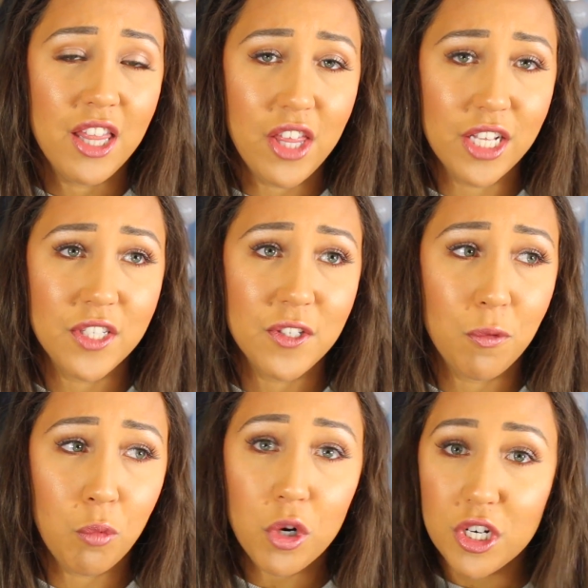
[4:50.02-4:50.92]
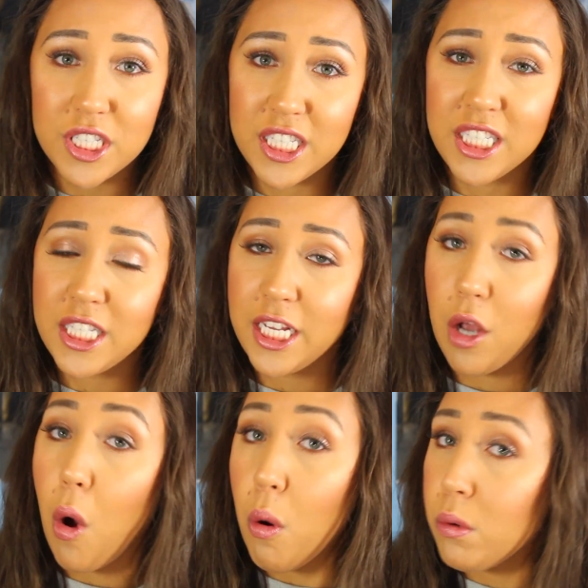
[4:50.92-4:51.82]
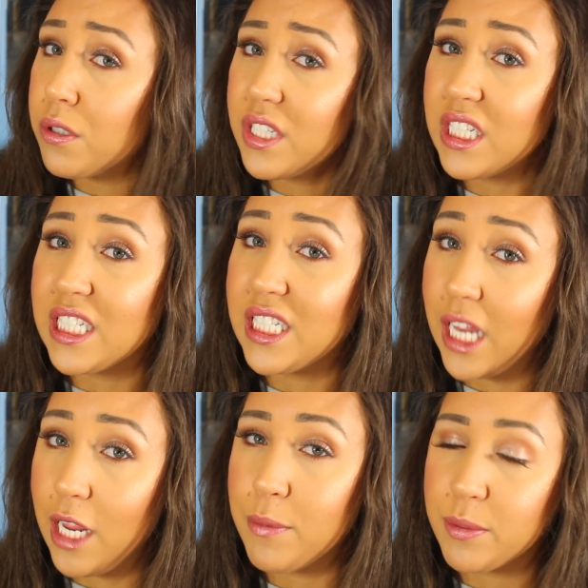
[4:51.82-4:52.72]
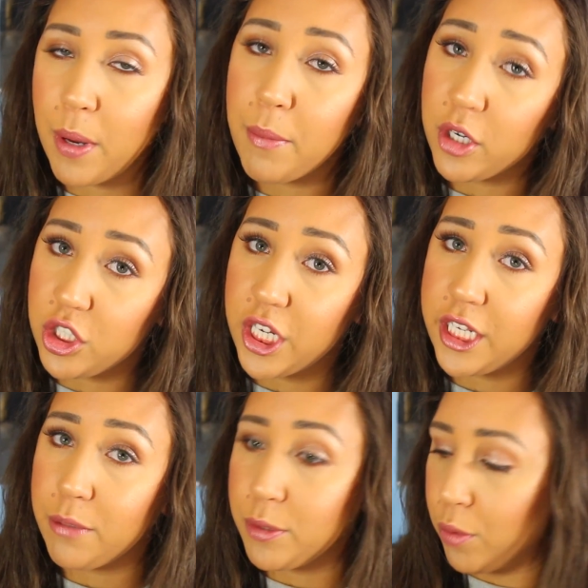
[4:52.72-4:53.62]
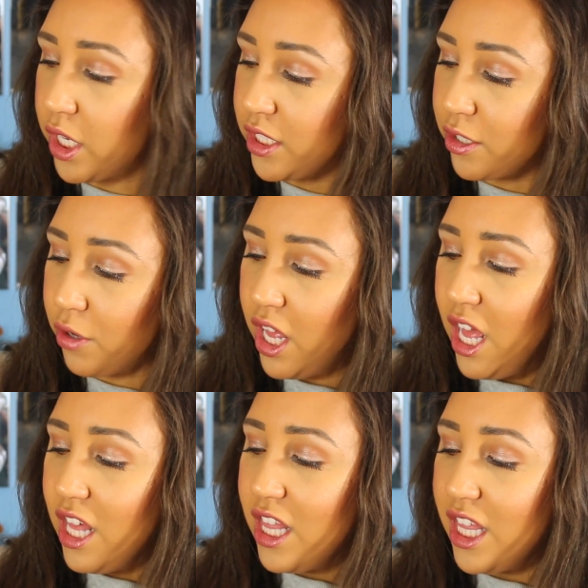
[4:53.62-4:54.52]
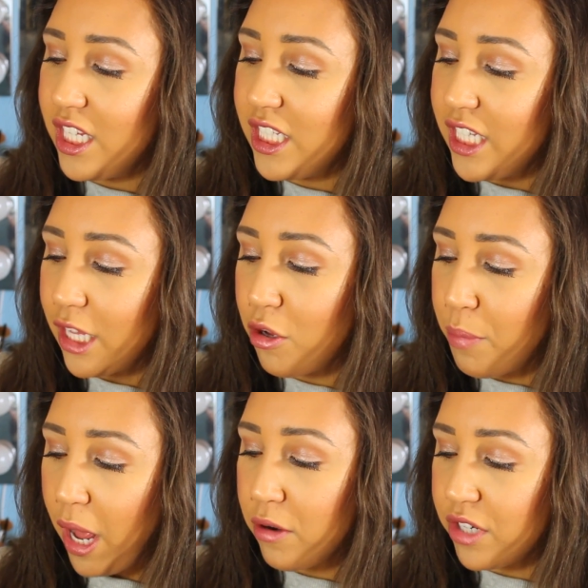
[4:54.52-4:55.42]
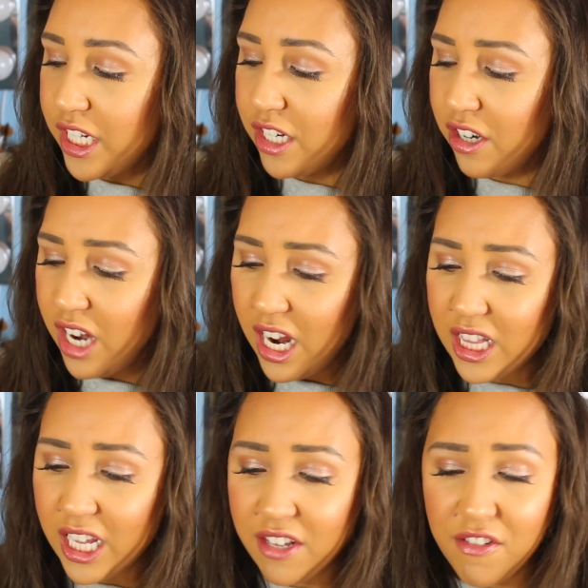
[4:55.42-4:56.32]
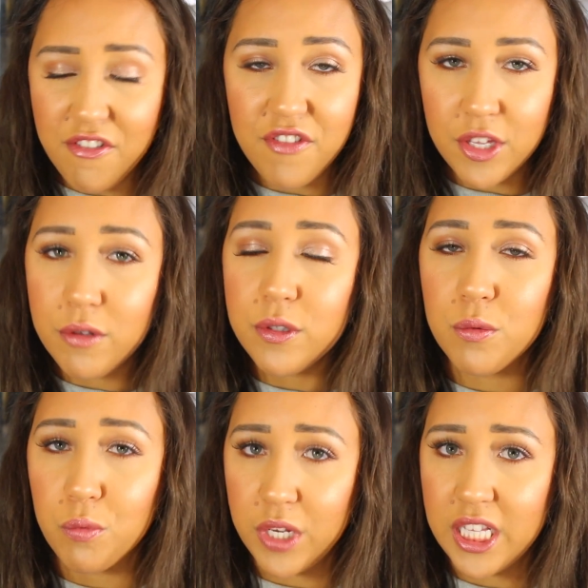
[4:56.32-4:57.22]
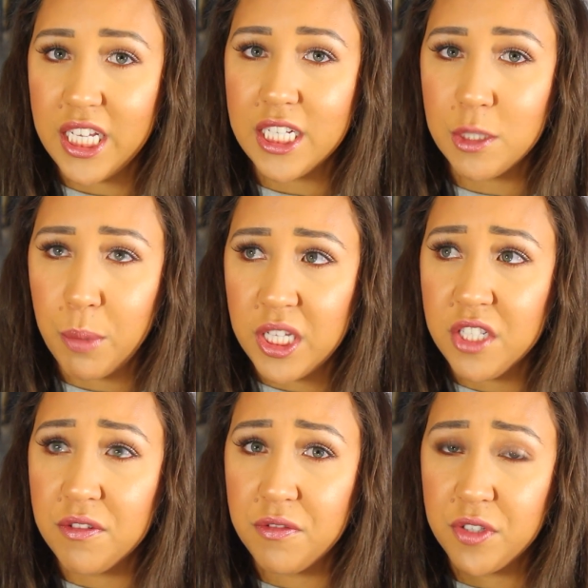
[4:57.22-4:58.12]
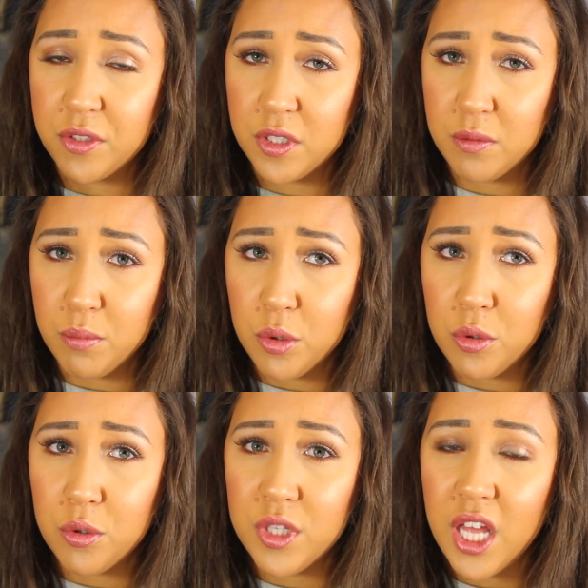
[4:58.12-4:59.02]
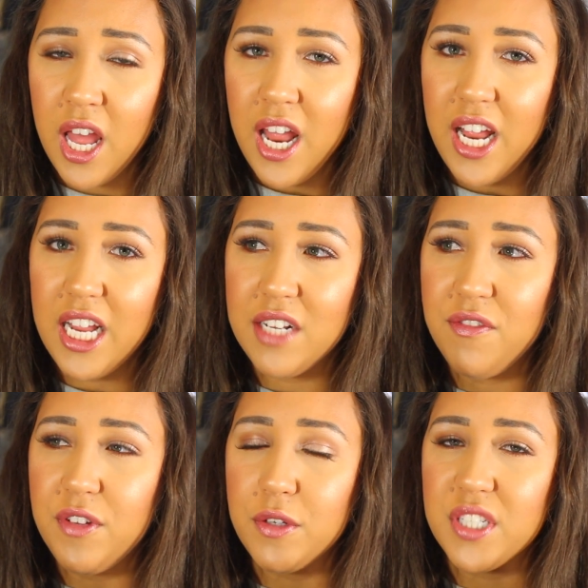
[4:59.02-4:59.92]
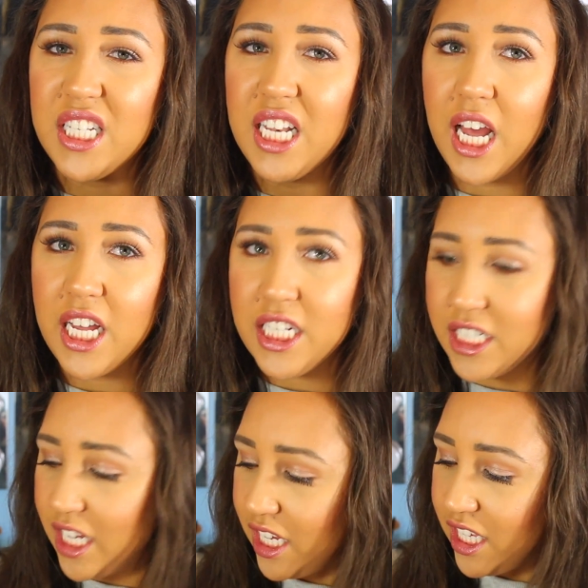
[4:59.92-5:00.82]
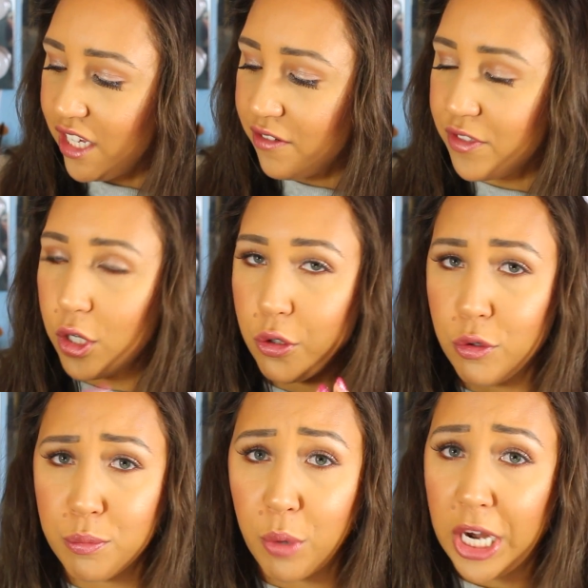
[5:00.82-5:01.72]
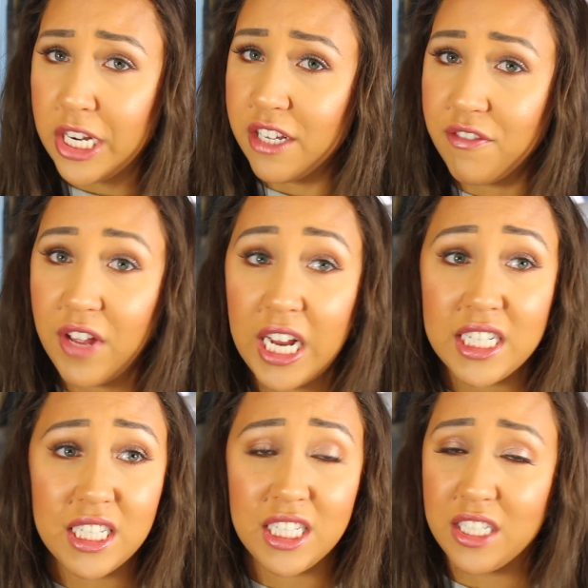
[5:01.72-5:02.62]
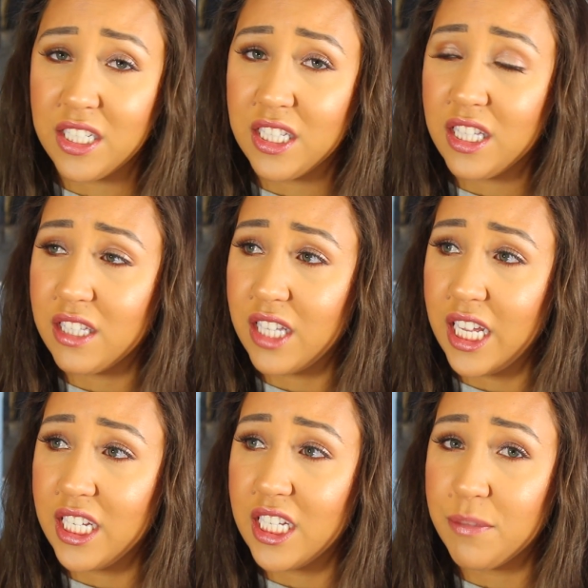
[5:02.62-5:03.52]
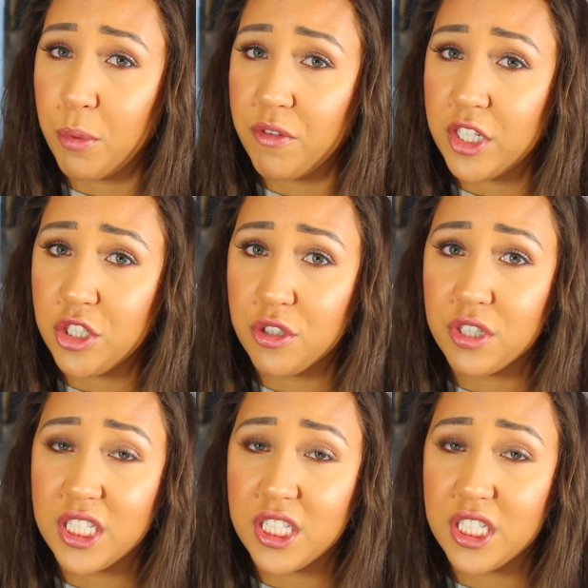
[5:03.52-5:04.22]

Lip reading: this works. This is like almost the same as my Marc Jacobs one. So this yellow powder here like feels really expensive. It feels smooth. It feels nice. It gives good brightening effect. It doesn't, it prevents your